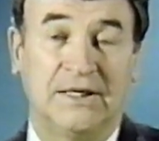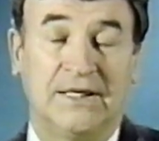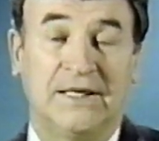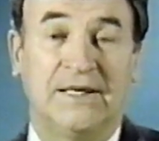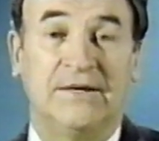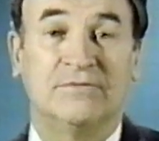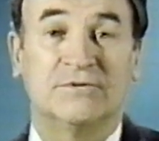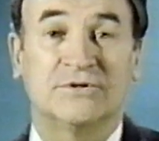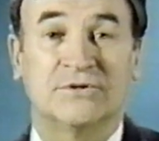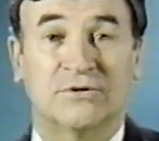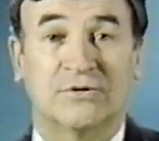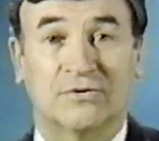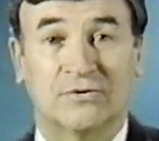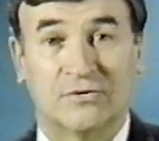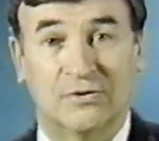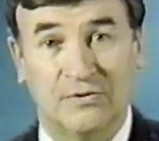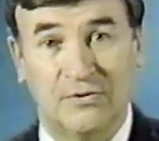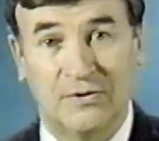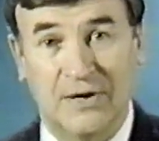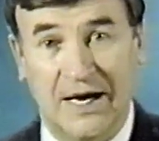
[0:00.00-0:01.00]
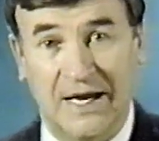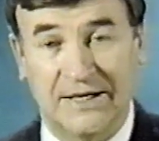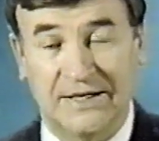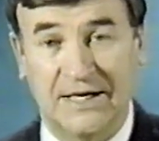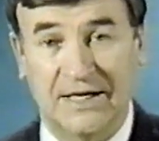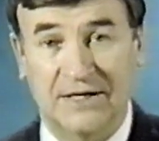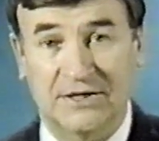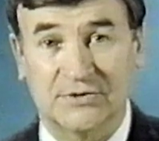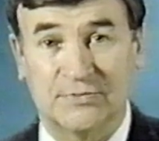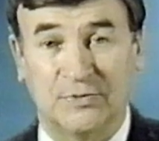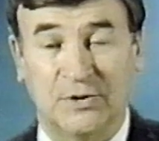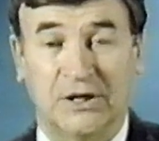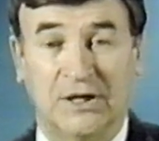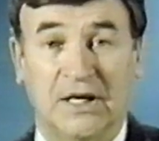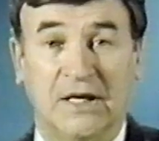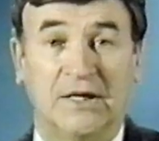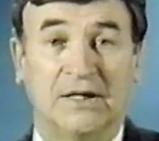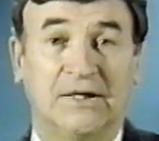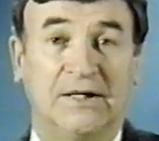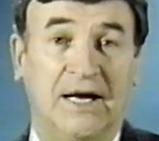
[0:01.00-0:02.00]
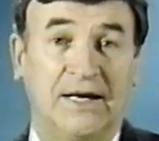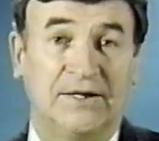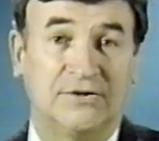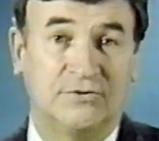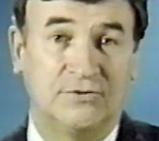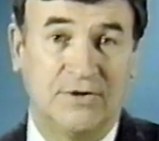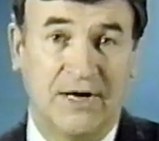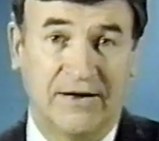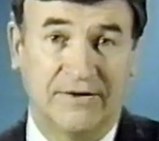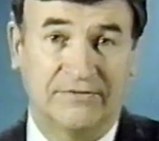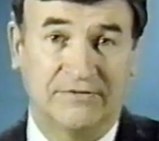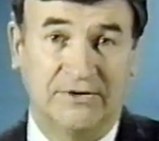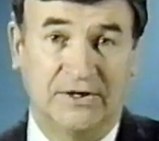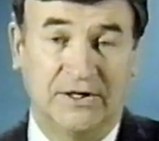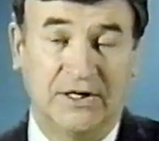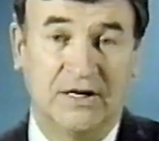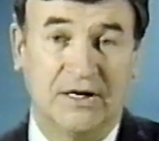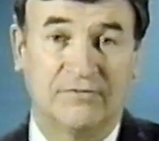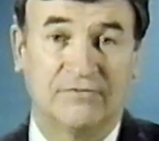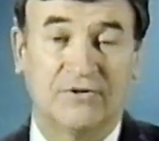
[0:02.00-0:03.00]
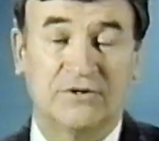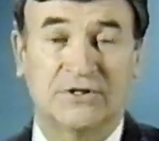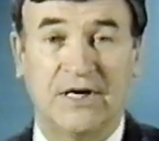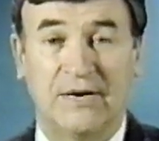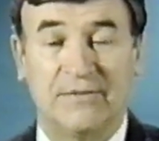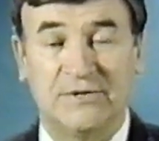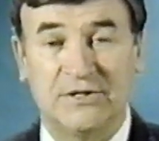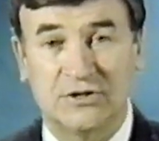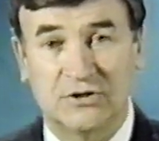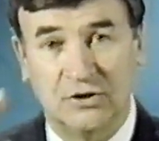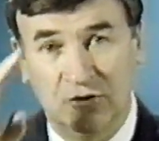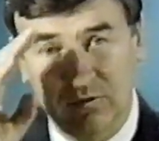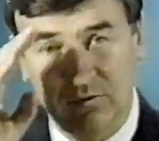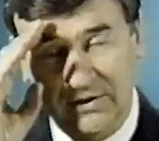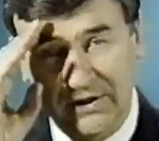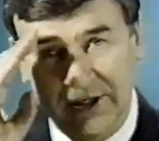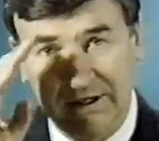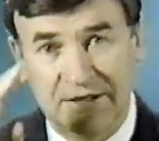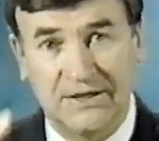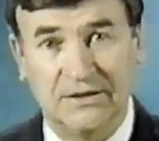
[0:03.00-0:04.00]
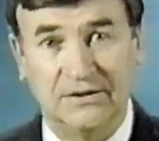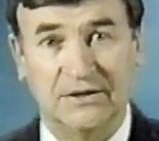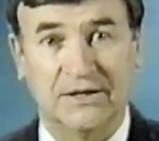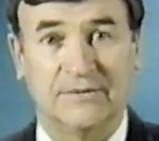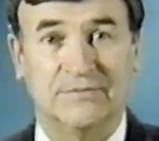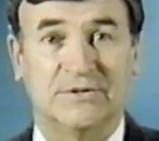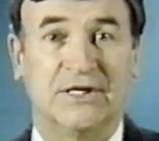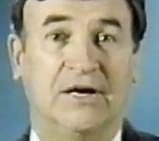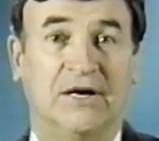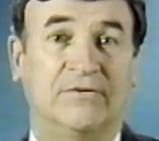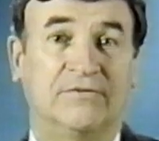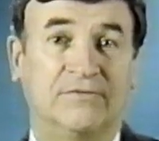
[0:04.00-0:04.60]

He was a karate expert. Got drafted. First time he saluted, he killed himself.